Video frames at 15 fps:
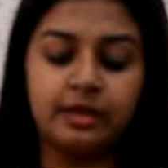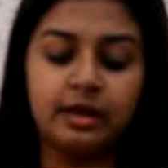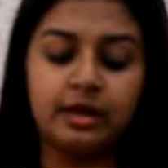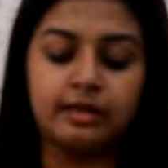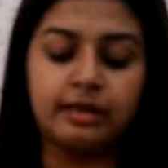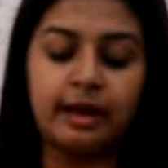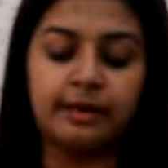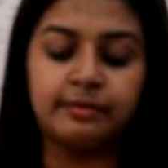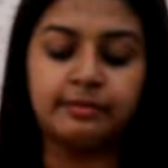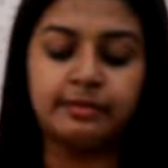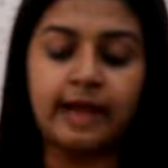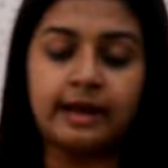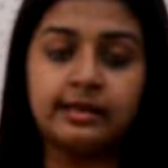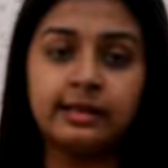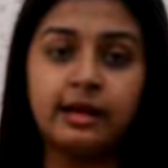
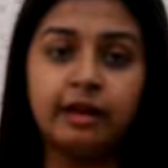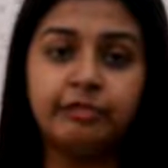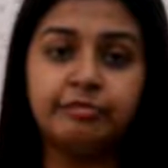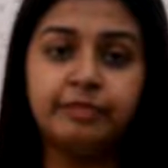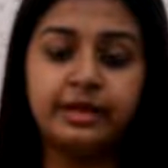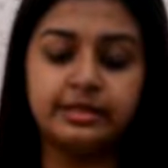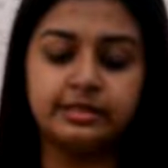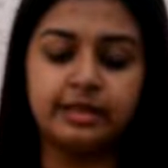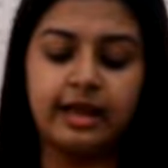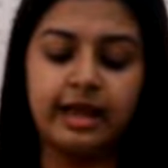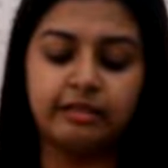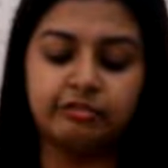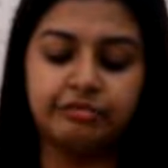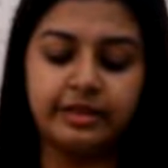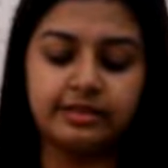and the government
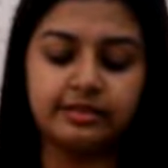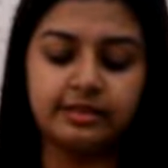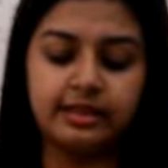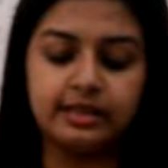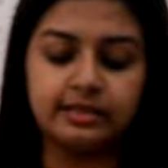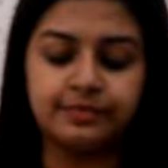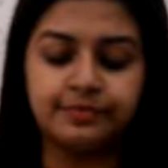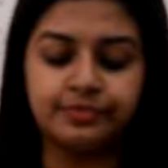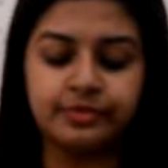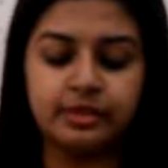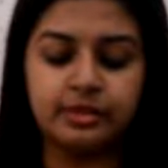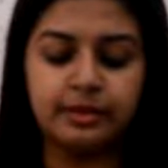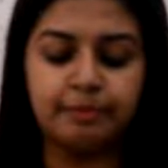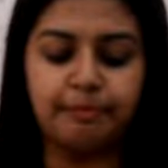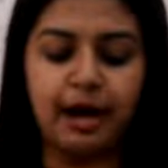has vested
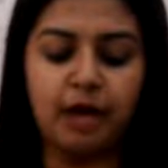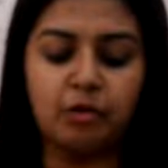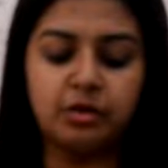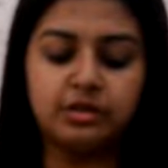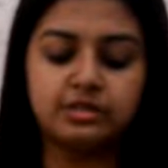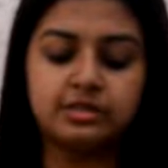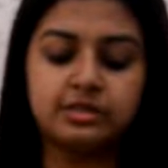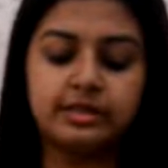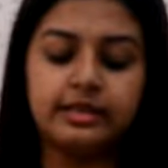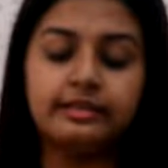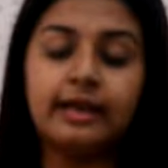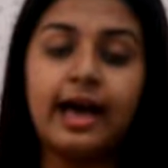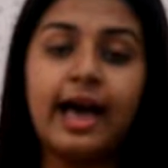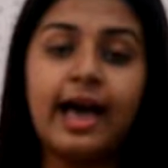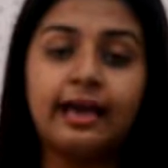the powers in
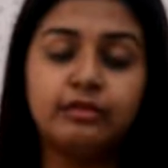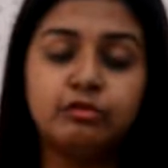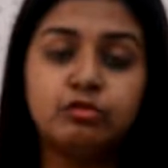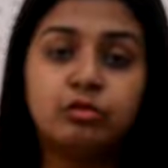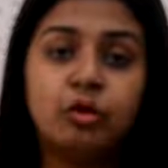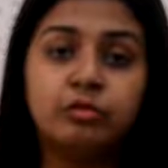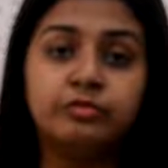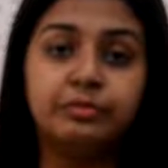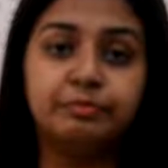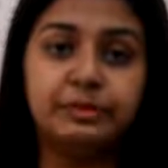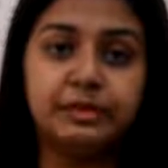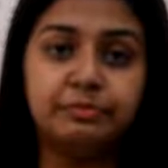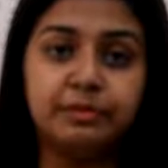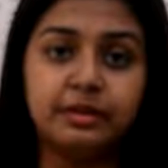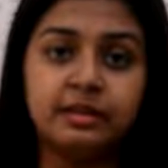the hands of the
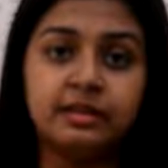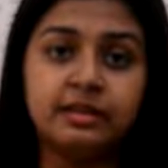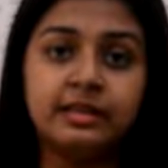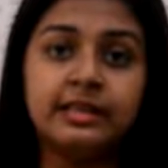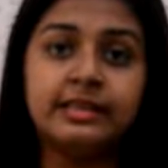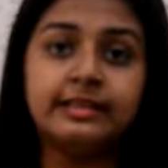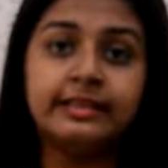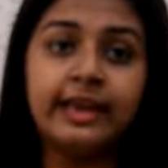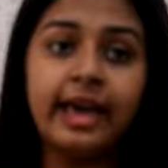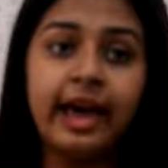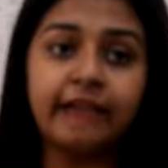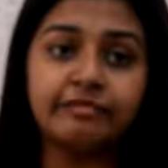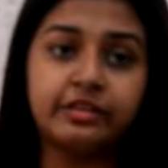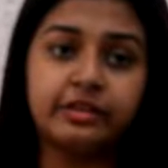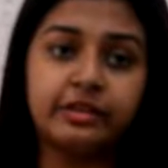people. They
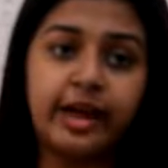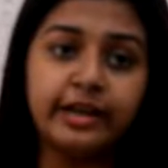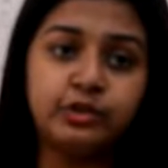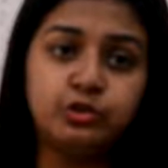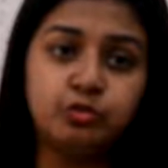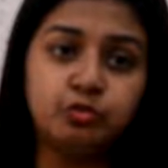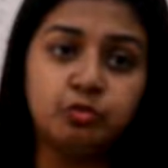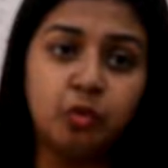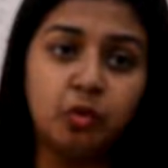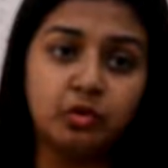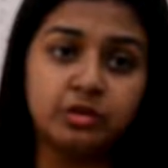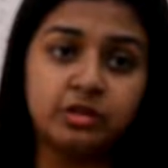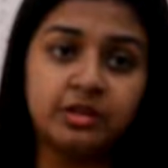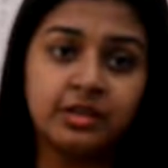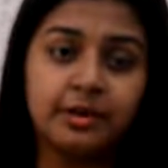have the right to
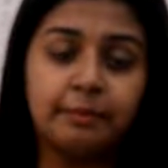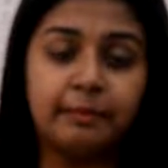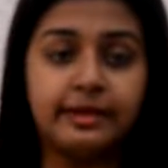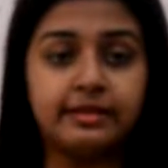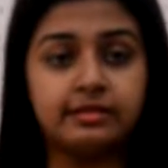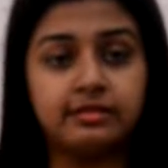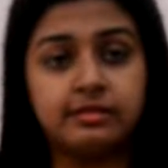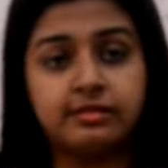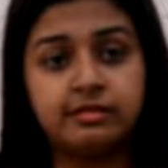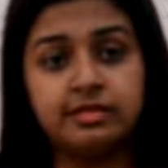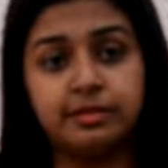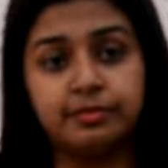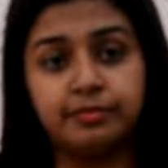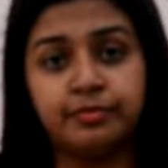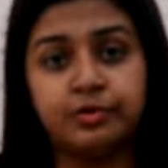vote by a
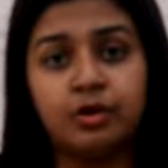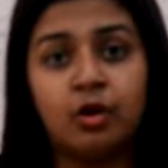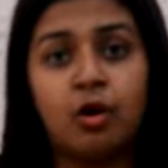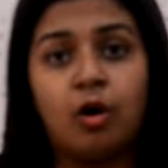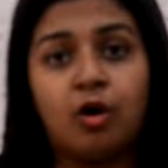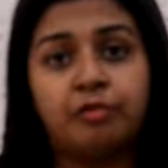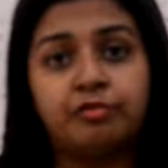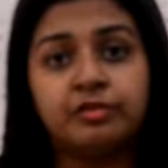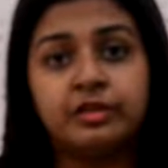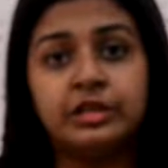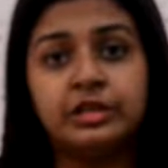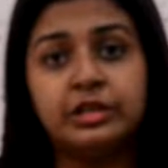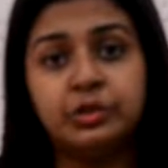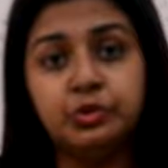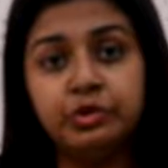system of
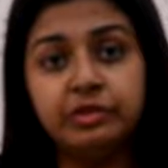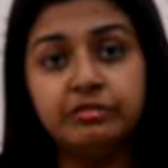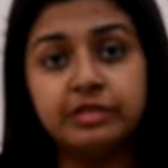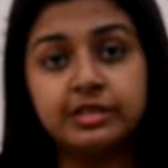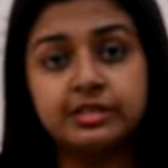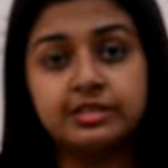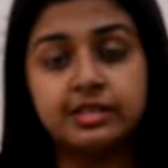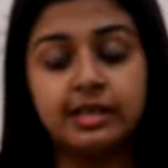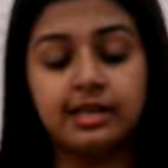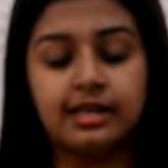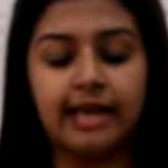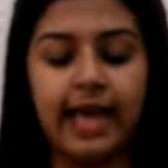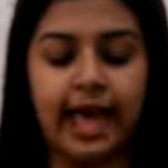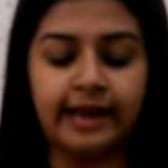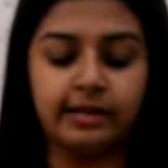
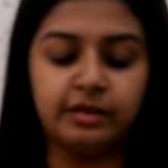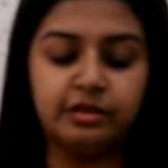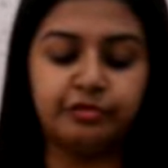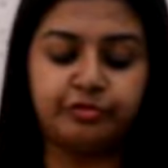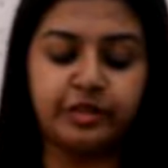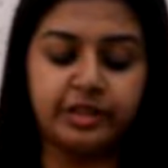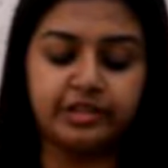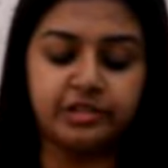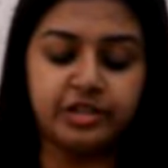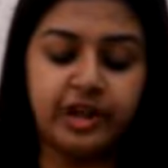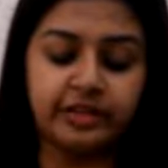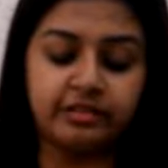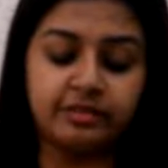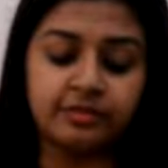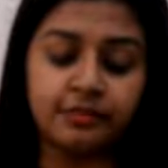universal adult
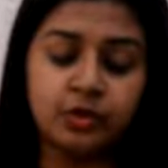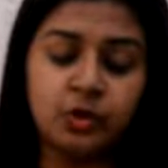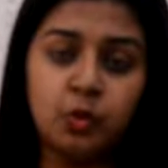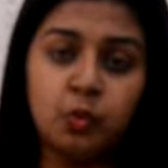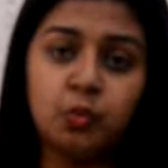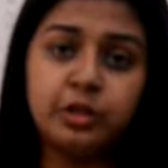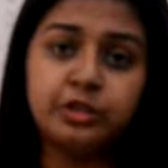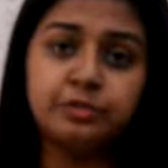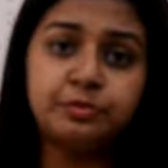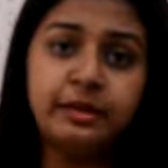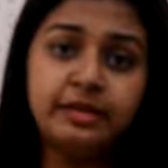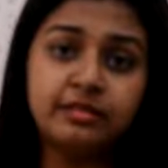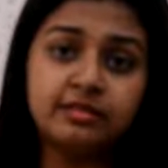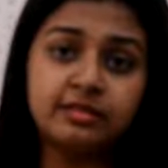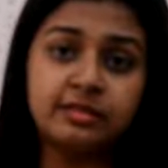franchise, which
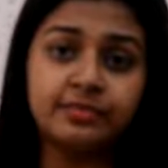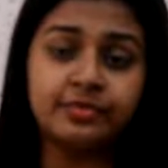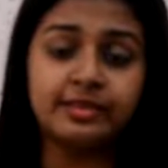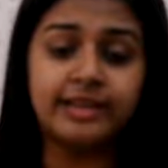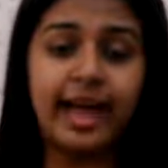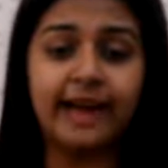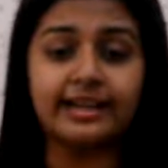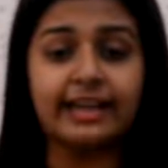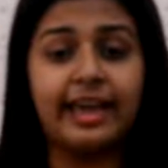means that